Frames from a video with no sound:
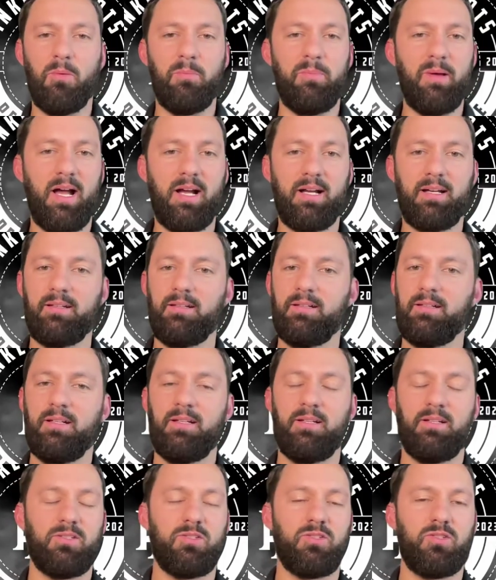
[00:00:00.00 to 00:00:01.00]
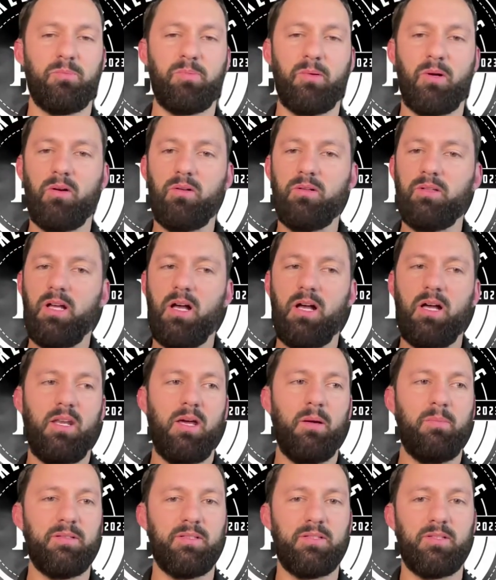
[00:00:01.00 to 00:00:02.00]
back super early on
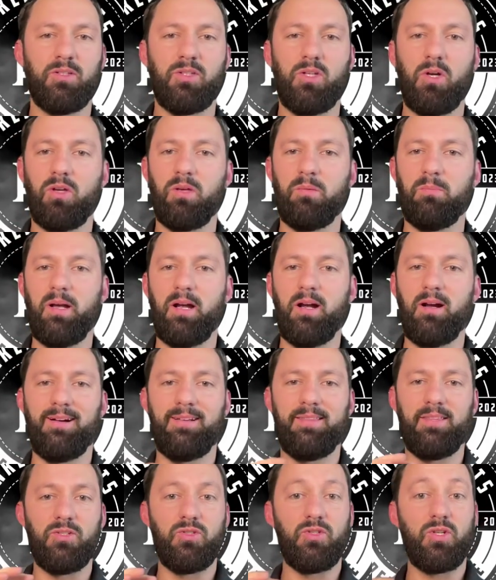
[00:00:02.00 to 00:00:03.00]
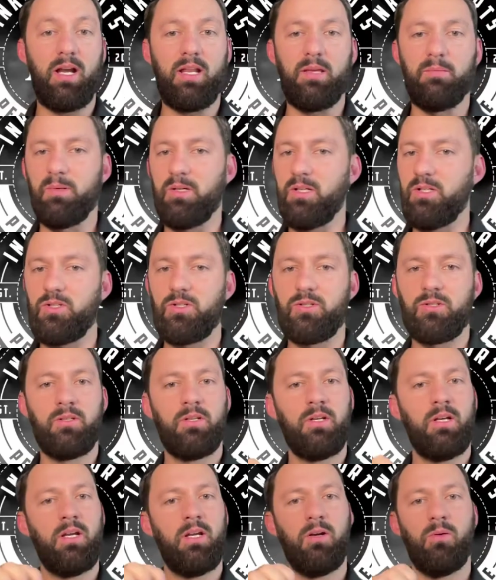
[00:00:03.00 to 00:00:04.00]
up until Yogi Berra, and then Johnny Bench
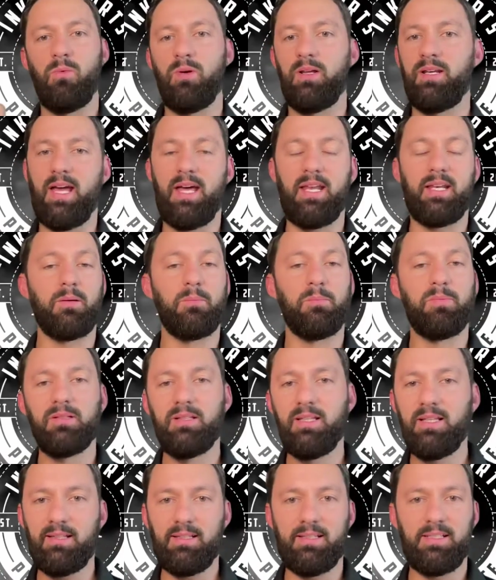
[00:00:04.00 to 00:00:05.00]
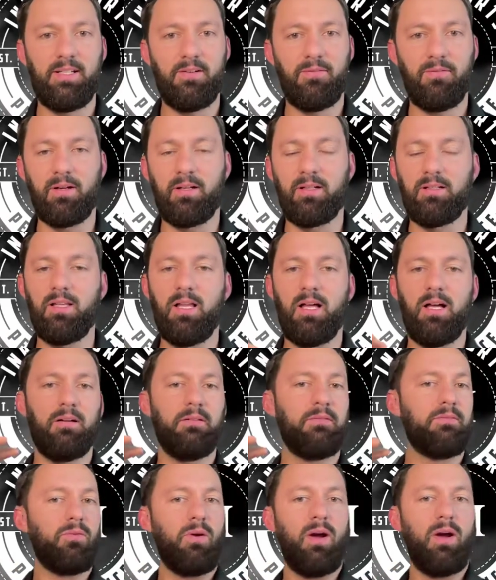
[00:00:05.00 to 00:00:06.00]
went and had a completely different
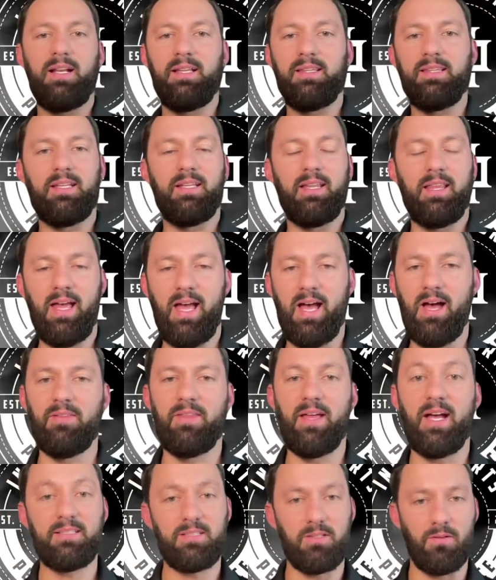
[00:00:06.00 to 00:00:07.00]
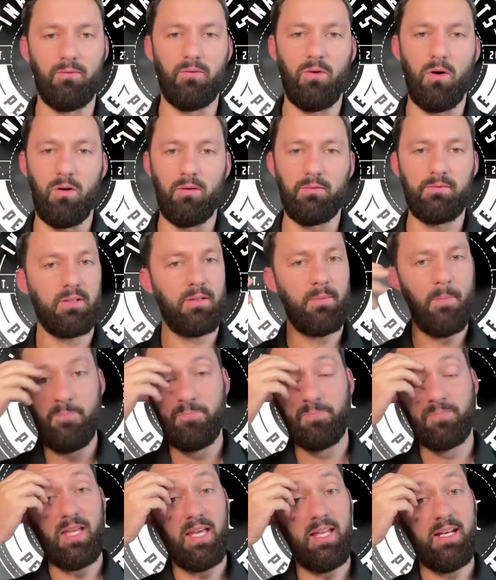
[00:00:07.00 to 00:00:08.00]
glove, right? And then how that's evolved
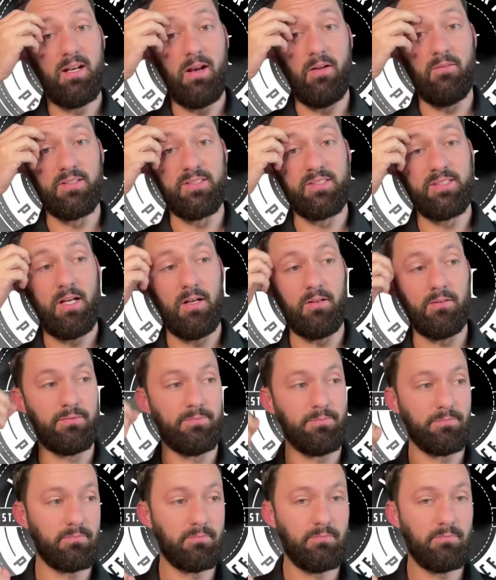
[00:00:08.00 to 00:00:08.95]
in and of itself.